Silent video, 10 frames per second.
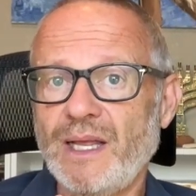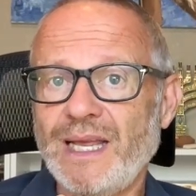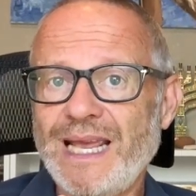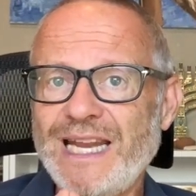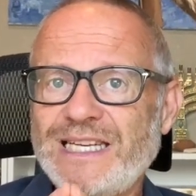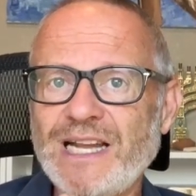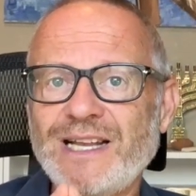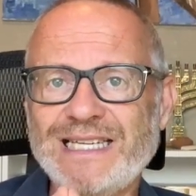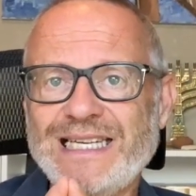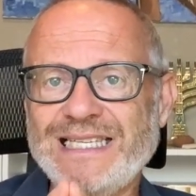It
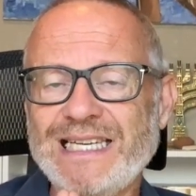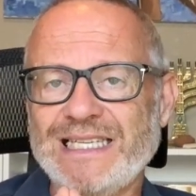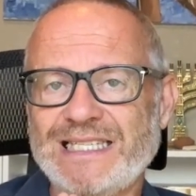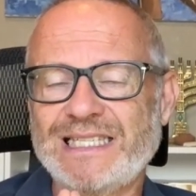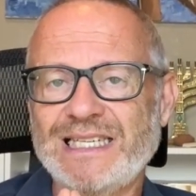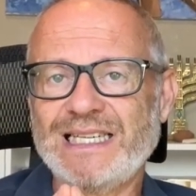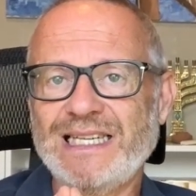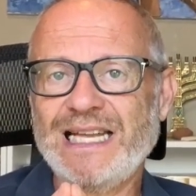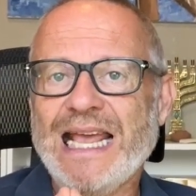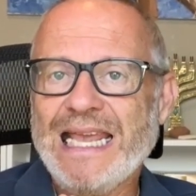does exist.
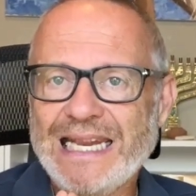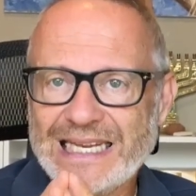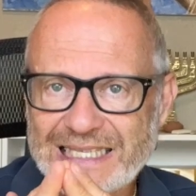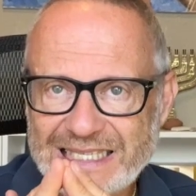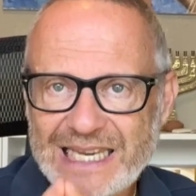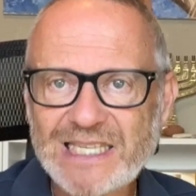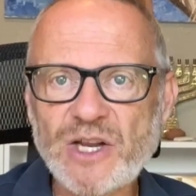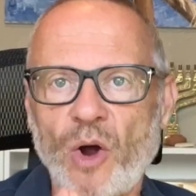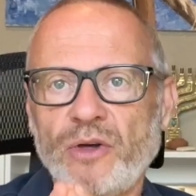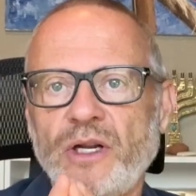It exists
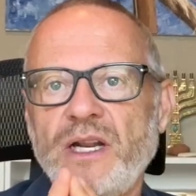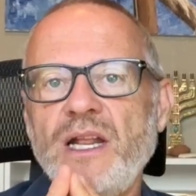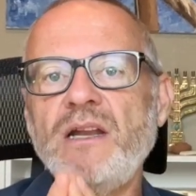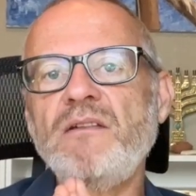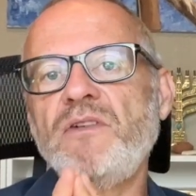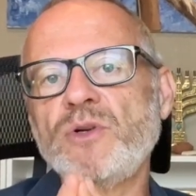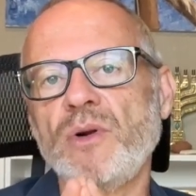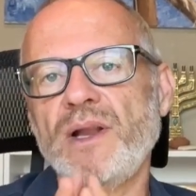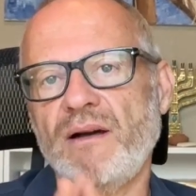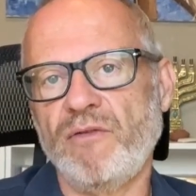on an
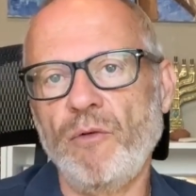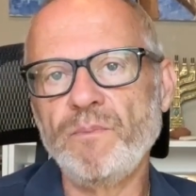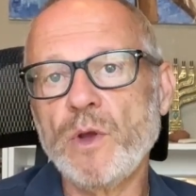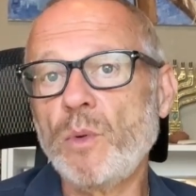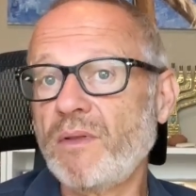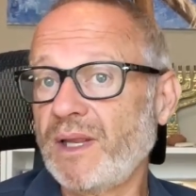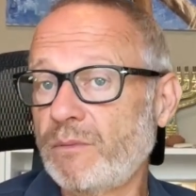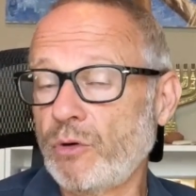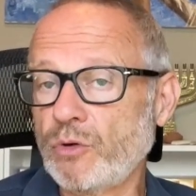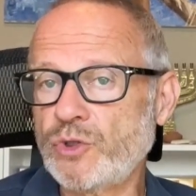individual level with
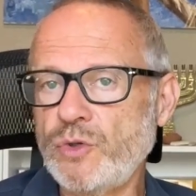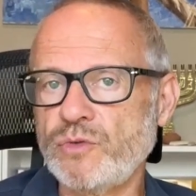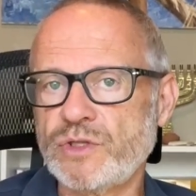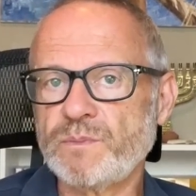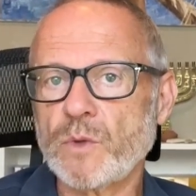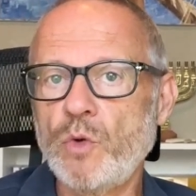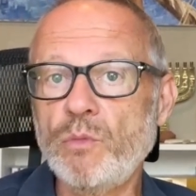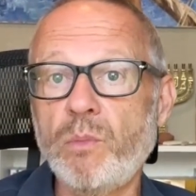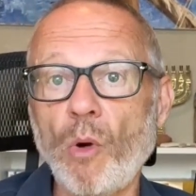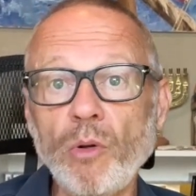liberal Jews who
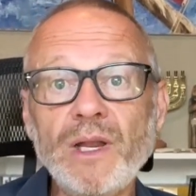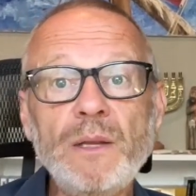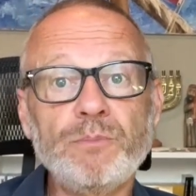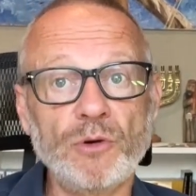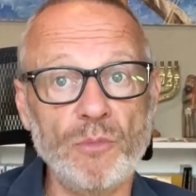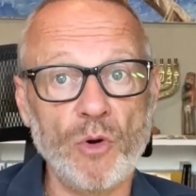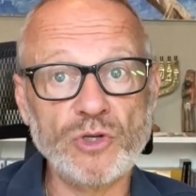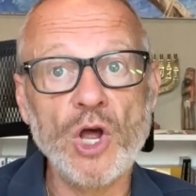boldly promote